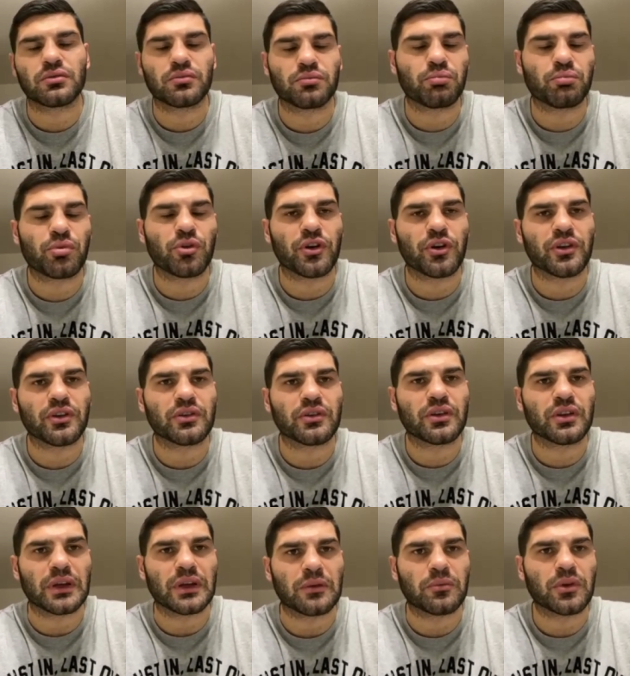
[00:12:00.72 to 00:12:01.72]
point
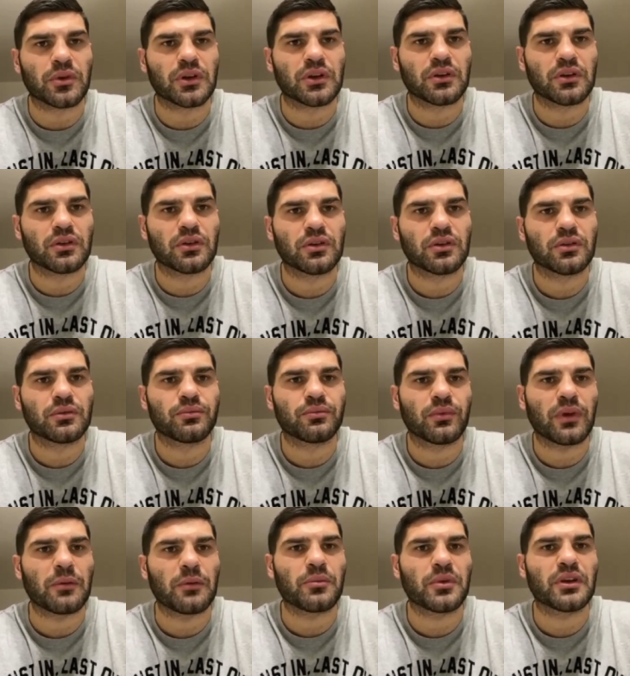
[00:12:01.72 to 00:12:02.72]
in, uh,
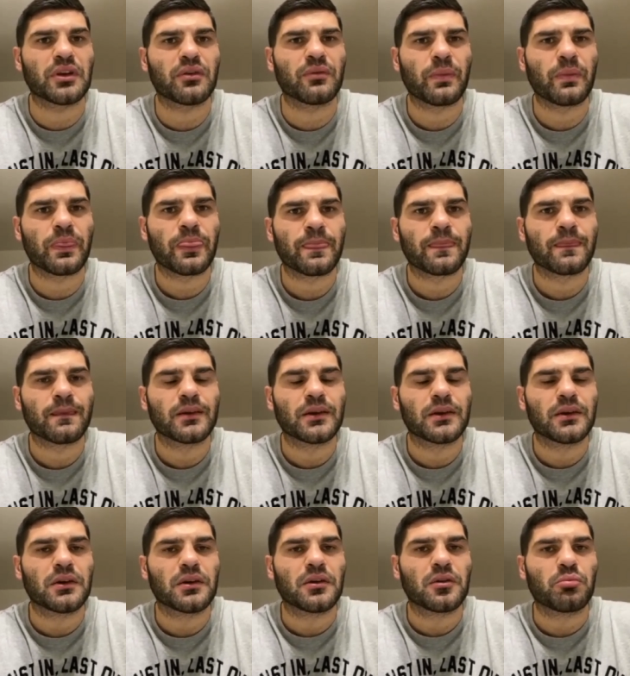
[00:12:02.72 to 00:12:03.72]
I mean,
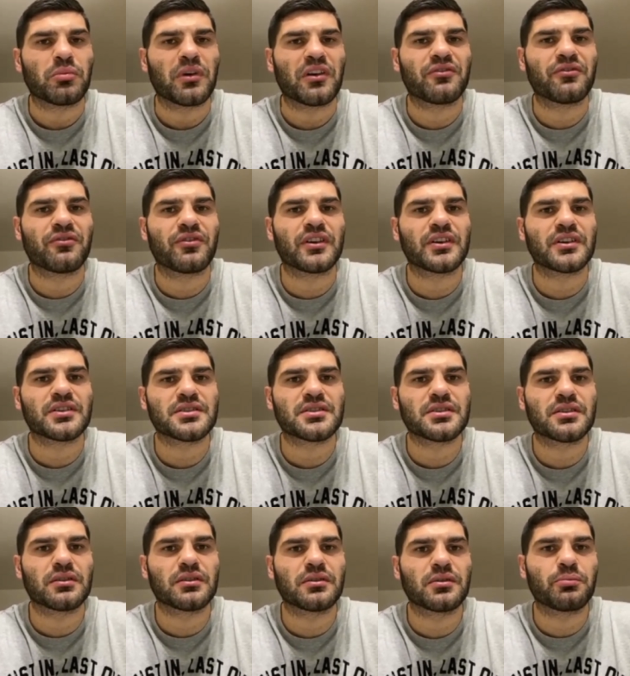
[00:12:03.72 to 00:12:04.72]
my first
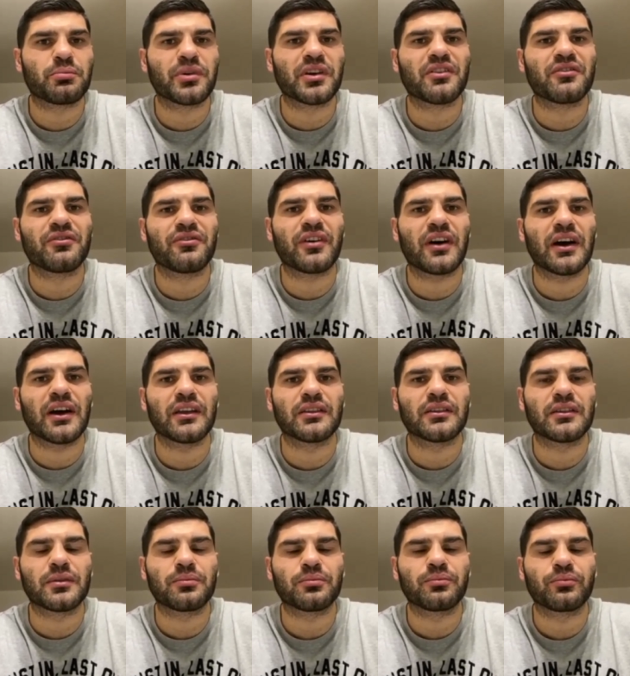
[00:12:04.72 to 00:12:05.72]
uh, big fight,
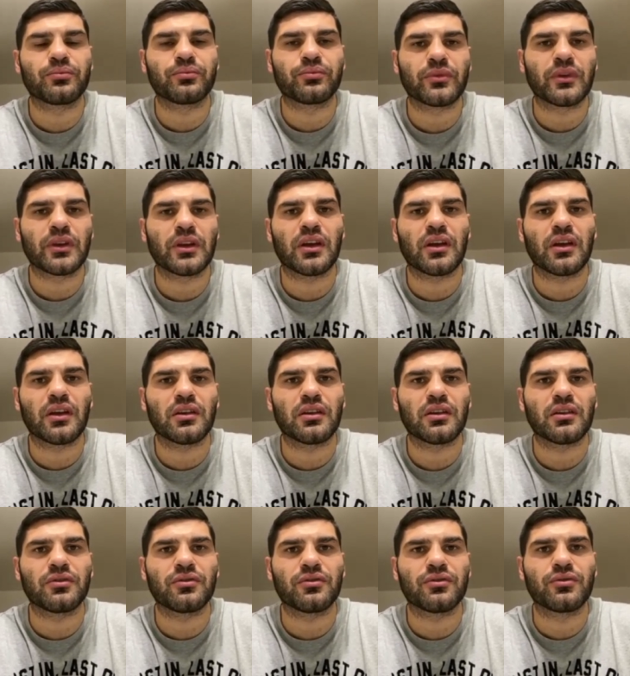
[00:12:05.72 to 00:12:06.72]
and
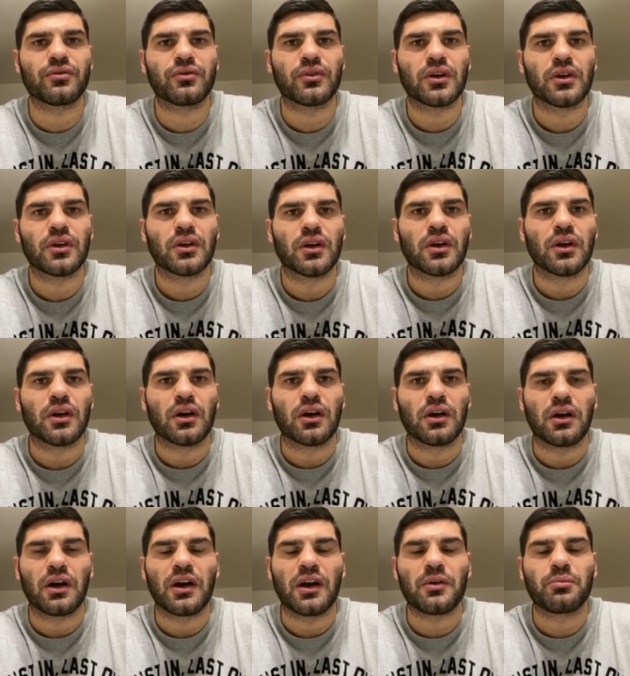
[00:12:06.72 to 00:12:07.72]
if
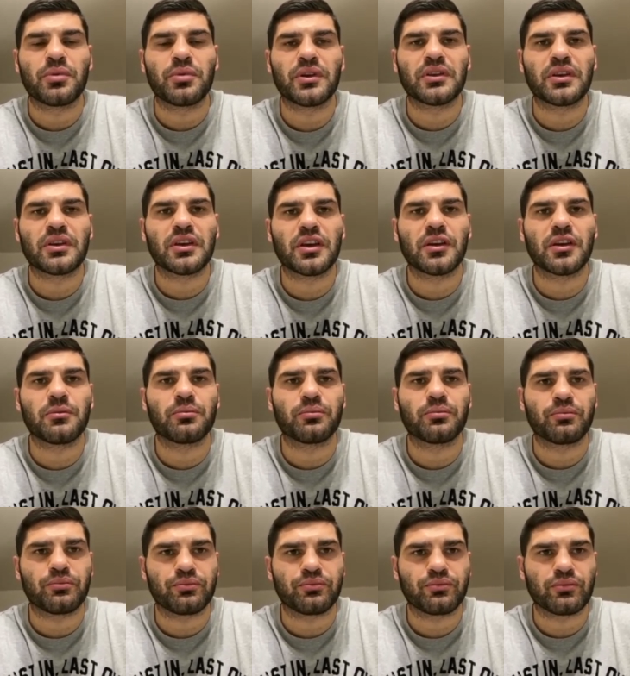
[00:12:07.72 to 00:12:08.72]
I beat him,
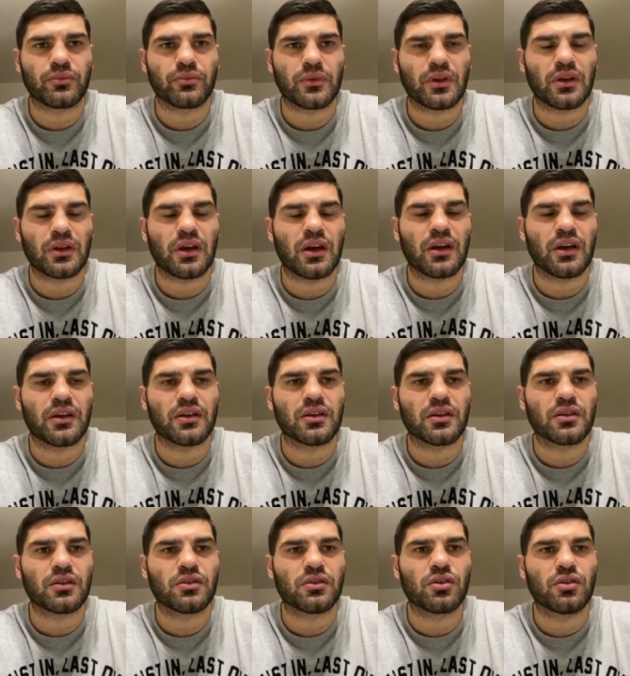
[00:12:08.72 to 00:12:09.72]

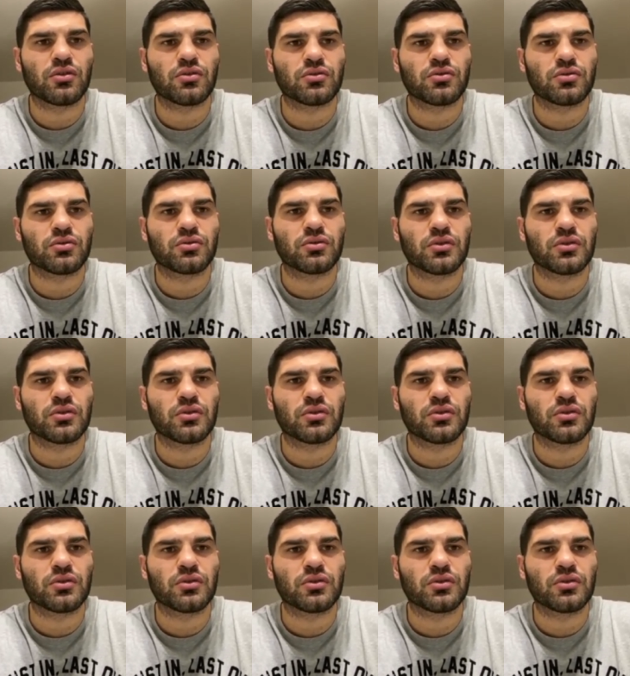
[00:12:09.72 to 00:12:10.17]
I go to